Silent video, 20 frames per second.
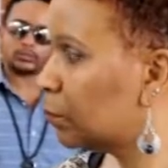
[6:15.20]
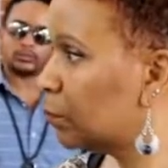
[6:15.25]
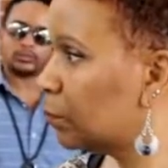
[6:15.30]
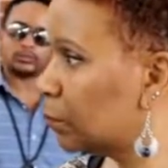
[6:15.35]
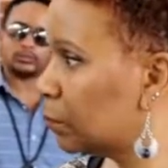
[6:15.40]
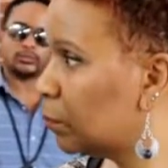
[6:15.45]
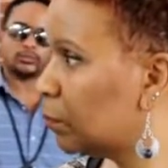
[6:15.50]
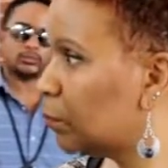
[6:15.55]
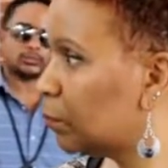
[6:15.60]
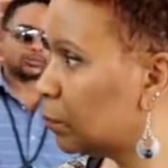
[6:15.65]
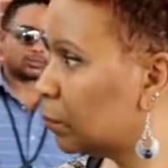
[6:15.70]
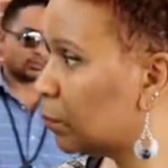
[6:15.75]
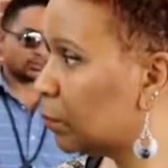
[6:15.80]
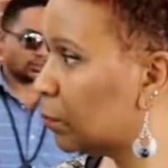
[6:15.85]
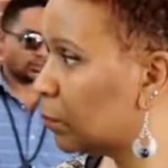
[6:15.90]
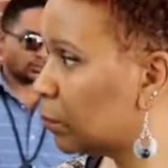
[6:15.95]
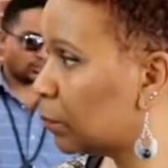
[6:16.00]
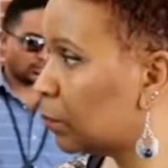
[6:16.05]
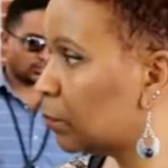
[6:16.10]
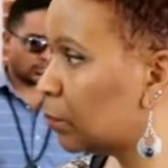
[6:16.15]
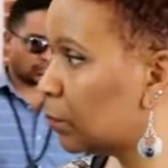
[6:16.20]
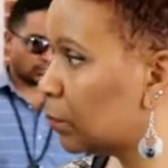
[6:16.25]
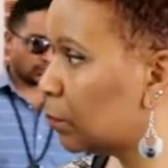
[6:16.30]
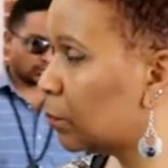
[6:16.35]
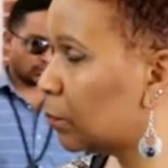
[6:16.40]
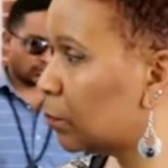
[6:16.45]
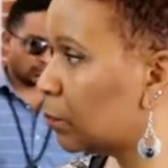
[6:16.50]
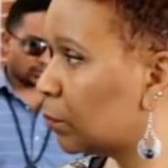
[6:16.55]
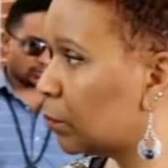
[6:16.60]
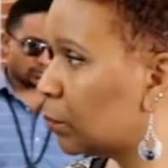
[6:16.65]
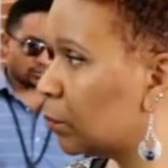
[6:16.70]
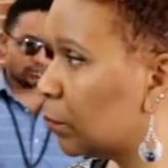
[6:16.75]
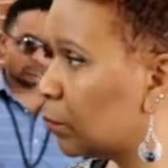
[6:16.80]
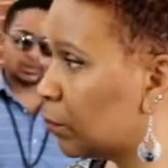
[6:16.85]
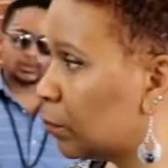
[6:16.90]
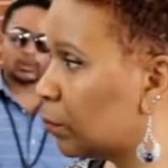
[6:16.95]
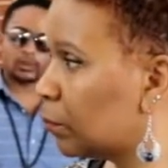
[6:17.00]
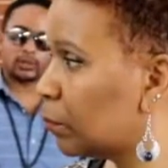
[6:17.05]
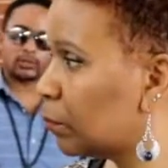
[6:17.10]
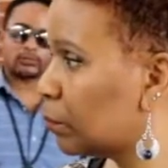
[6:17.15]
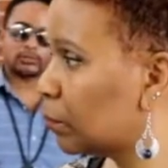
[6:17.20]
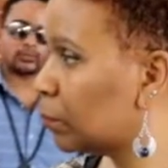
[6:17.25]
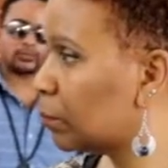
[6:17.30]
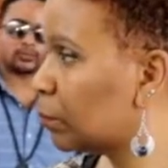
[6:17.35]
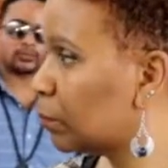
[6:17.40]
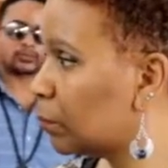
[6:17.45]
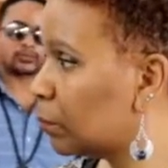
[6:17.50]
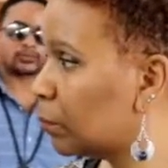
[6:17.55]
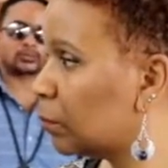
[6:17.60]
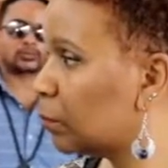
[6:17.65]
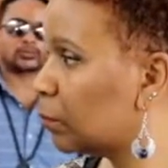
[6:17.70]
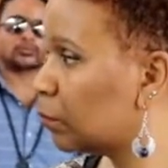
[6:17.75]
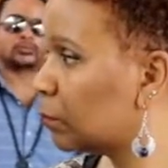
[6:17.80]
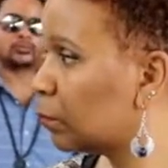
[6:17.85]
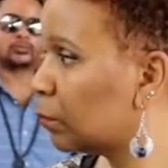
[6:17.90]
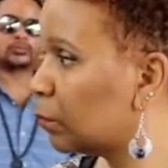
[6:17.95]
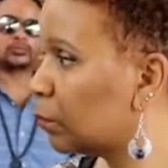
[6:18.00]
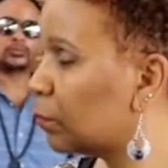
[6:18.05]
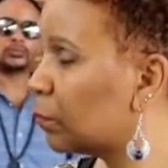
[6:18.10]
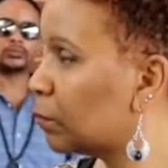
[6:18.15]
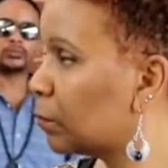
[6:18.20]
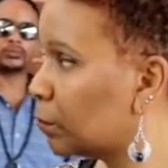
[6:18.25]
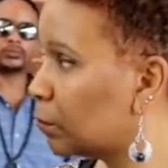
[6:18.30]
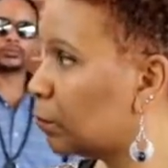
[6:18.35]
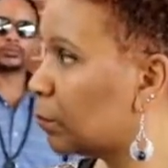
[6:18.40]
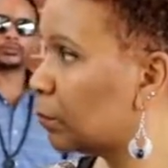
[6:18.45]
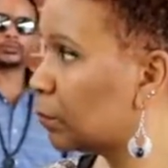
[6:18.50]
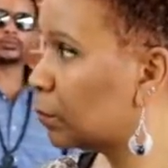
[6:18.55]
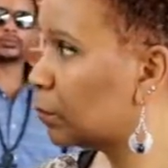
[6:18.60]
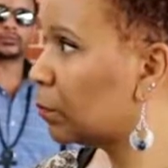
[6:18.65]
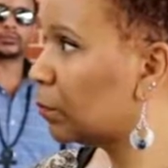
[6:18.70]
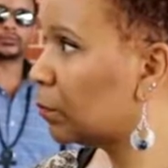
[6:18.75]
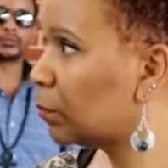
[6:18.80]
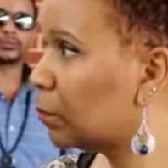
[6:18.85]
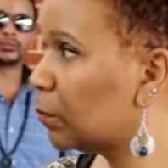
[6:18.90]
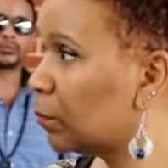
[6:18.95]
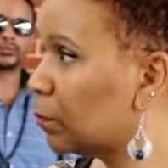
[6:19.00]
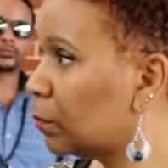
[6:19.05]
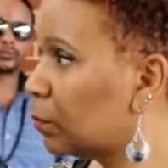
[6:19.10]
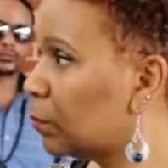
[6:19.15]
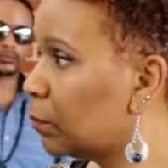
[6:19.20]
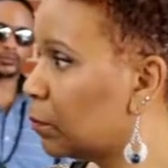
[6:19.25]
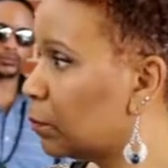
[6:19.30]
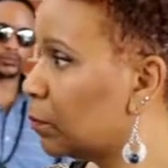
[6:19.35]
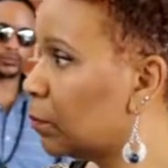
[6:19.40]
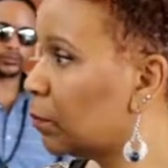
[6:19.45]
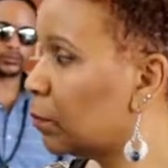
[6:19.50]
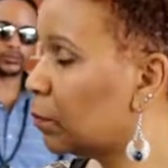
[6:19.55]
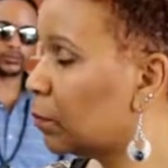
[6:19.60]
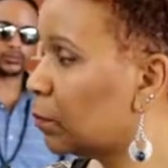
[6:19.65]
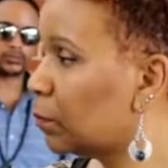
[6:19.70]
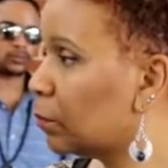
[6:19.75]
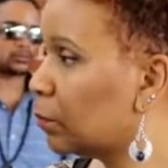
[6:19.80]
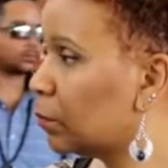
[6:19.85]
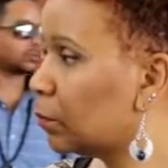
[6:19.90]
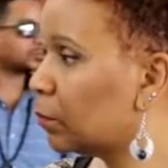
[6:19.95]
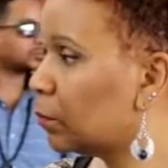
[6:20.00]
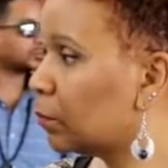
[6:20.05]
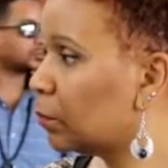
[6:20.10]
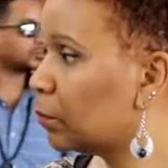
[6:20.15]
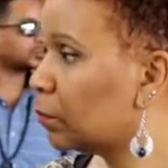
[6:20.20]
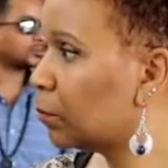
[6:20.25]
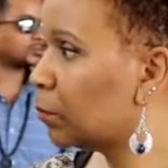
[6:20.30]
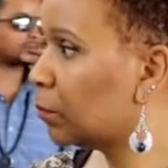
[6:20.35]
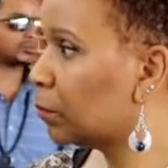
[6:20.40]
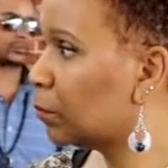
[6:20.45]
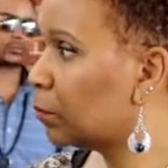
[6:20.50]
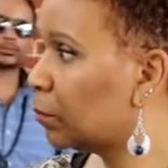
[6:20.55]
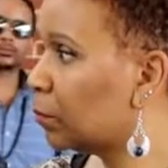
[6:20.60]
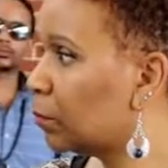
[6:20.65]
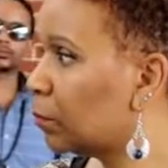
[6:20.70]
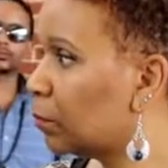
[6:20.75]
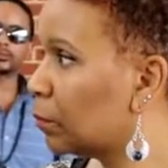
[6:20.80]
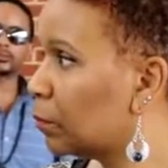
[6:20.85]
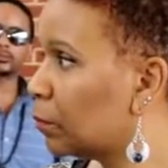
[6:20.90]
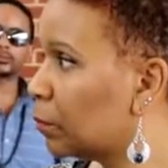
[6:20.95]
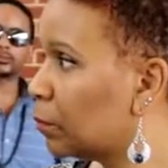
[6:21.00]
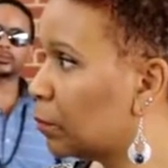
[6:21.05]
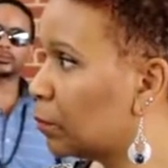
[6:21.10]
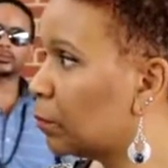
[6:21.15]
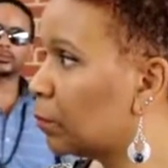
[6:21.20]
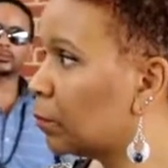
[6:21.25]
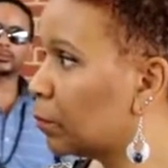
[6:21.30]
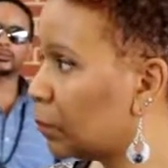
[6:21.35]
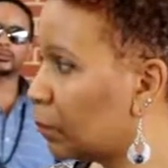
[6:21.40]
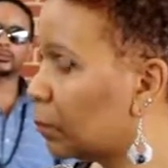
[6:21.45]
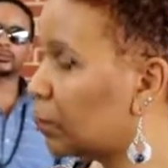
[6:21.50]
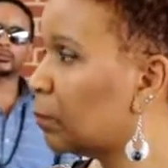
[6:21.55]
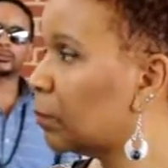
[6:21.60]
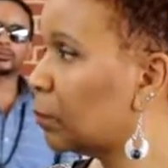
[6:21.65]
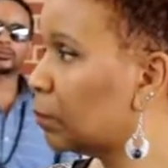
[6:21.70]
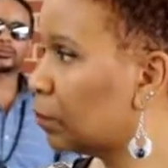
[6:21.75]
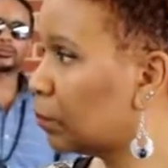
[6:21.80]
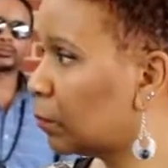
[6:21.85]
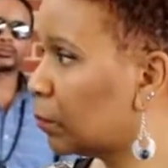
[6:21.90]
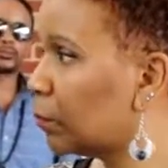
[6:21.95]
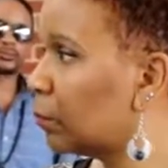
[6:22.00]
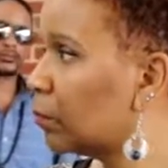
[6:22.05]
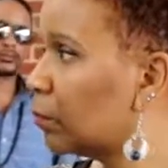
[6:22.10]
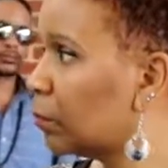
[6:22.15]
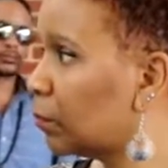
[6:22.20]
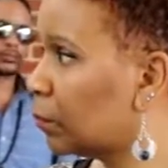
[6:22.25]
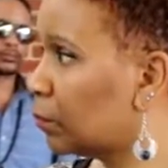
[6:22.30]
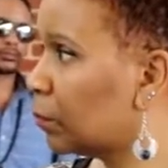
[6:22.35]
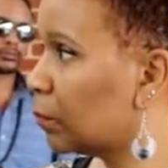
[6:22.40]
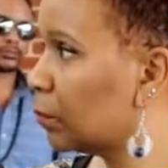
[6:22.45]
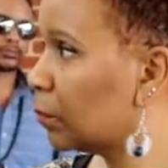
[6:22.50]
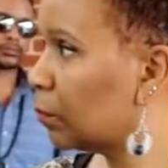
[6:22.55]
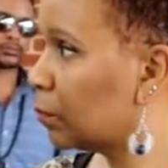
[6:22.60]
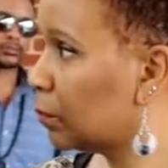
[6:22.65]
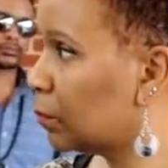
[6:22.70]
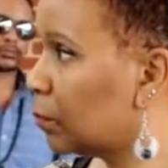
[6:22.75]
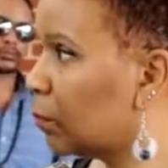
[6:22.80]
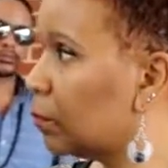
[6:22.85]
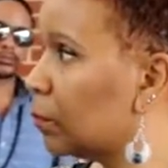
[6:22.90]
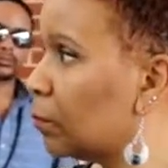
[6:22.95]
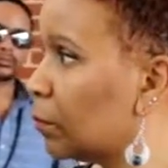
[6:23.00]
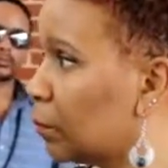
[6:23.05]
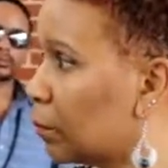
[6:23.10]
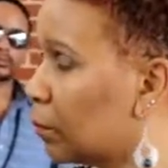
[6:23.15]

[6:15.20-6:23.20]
(not speaking)